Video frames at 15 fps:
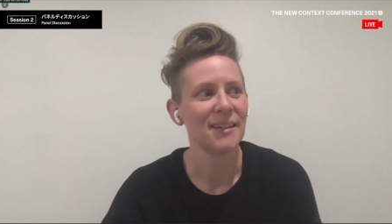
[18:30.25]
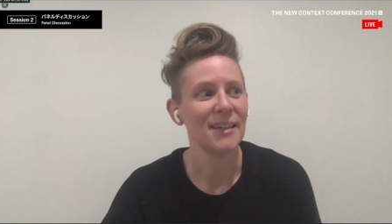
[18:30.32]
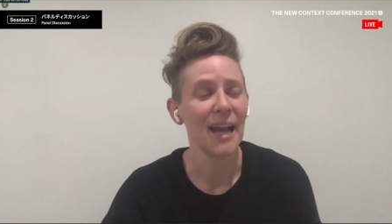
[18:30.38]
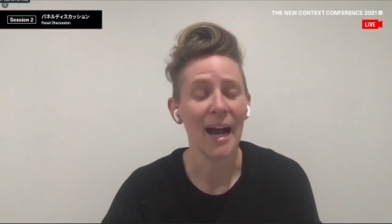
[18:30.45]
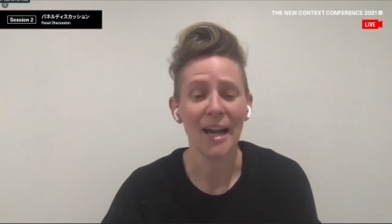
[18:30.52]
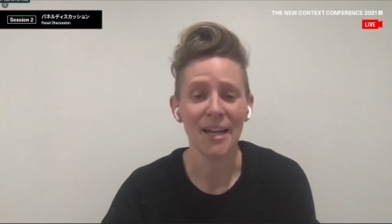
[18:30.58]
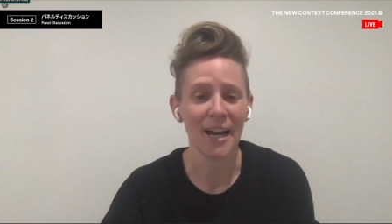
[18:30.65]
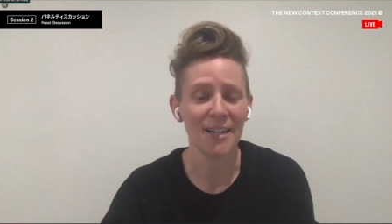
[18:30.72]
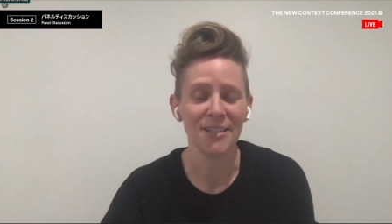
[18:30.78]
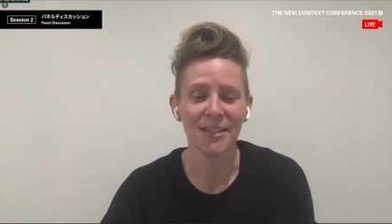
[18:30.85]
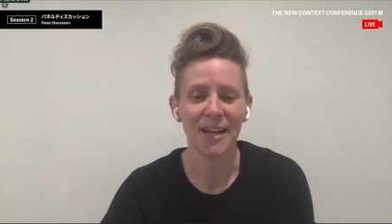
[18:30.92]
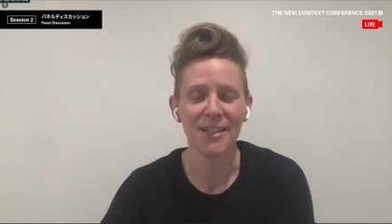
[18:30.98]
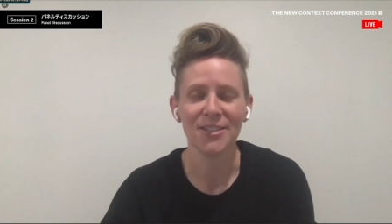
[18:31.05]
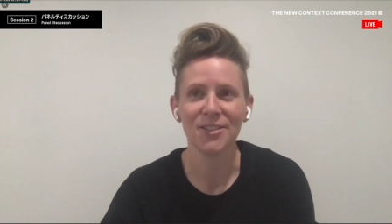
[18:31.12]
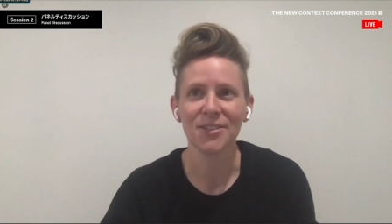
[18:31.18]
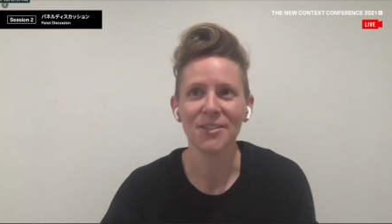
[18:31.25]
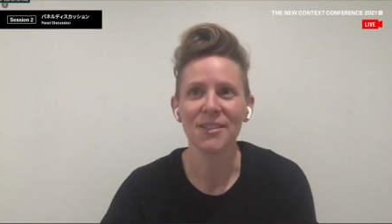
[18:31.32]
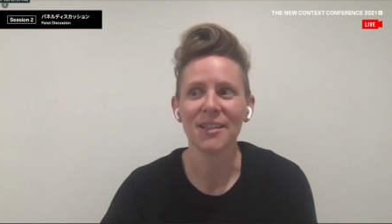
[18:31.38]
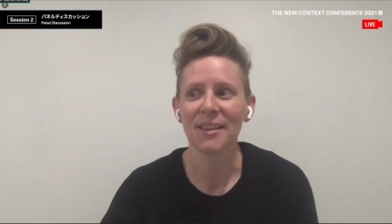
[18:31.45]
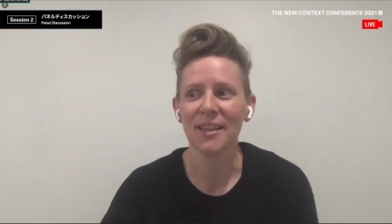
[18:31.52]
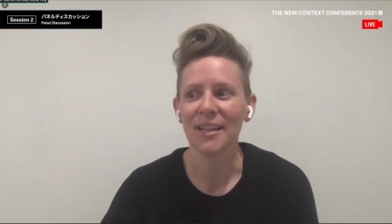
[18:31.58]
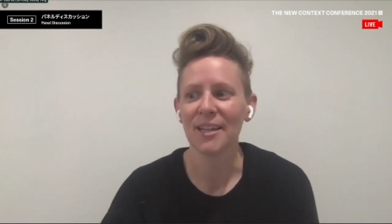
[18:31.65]
yeah, I
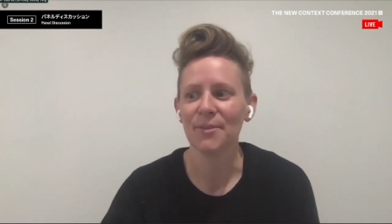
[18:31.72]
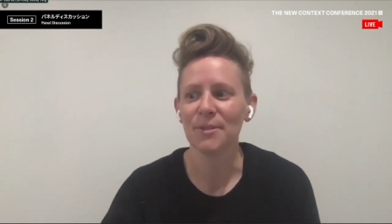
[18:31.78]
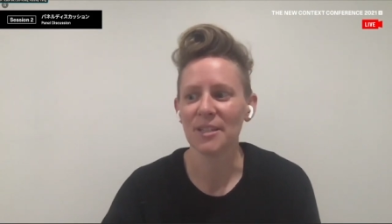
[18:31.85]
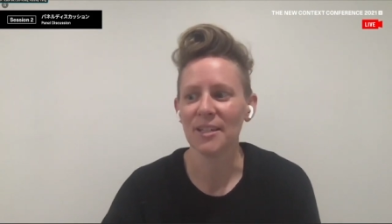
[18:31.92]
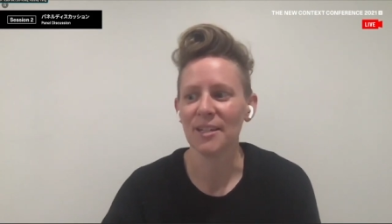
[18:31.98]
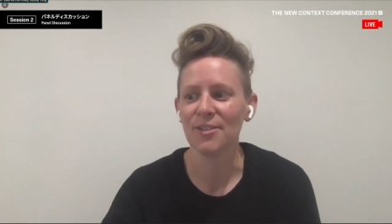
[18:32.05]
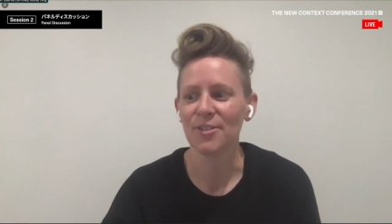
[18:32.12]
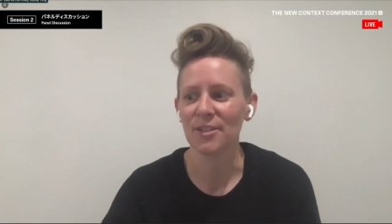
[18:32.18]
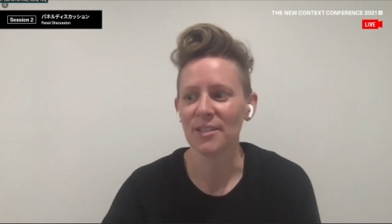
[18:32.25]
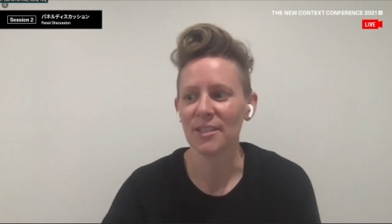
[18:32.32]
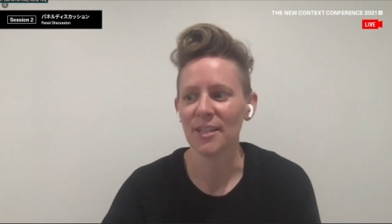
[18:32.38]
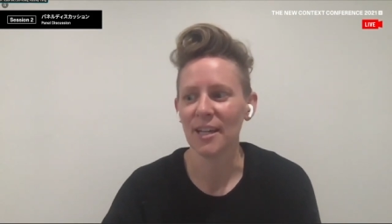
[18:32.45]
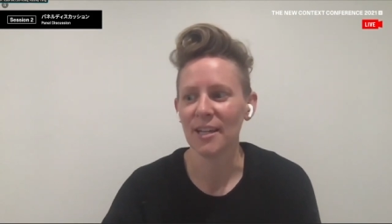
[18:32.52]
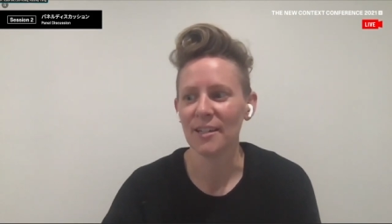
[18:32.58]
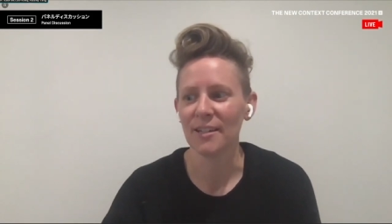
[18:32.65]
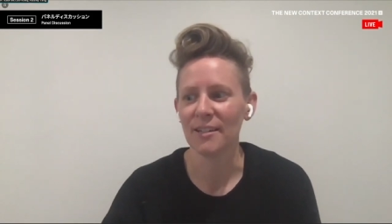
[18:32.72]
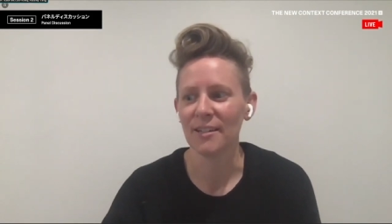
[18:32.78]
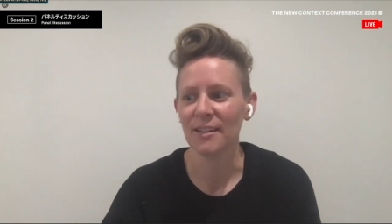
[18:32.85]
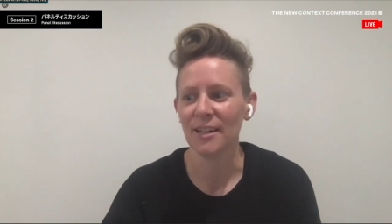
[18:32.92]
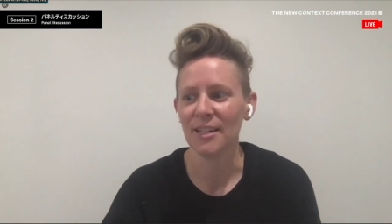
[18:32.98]
certainly think it was an interesting,